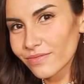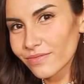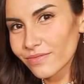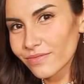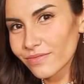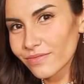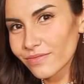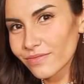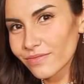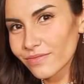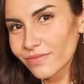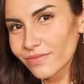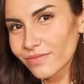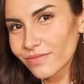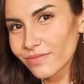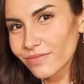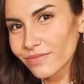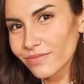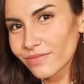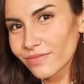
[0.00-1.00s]

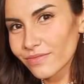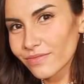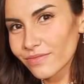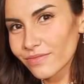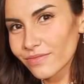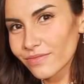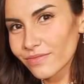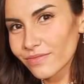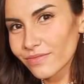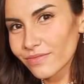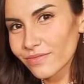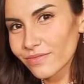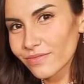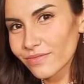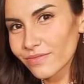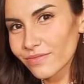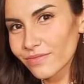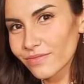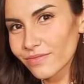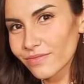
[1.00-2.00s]

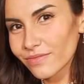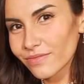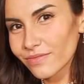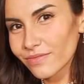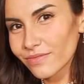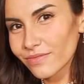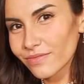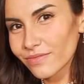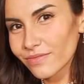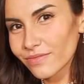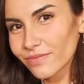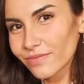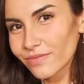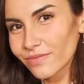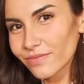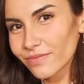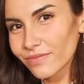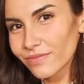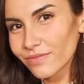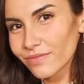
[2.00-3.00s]

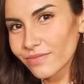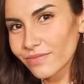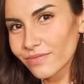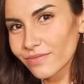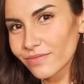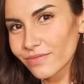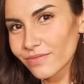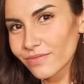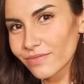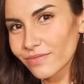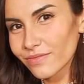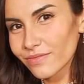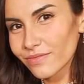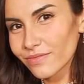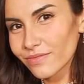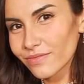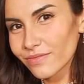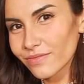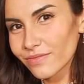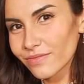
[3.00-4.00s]

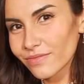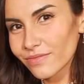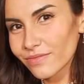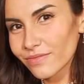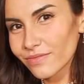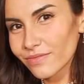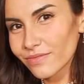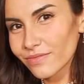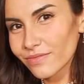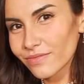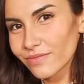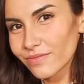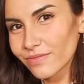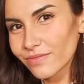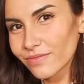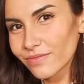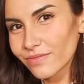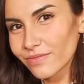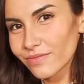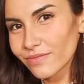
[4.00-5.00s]

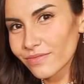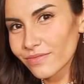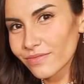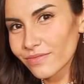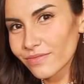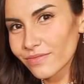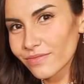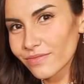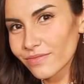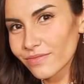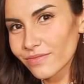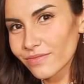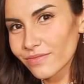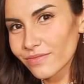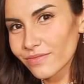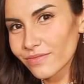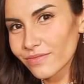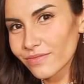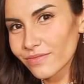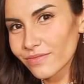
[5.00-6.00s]

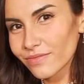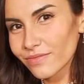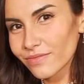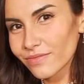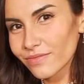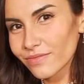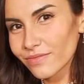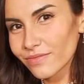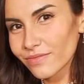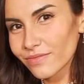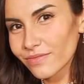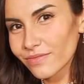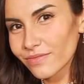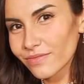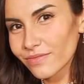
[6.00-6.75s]
(no lip movement)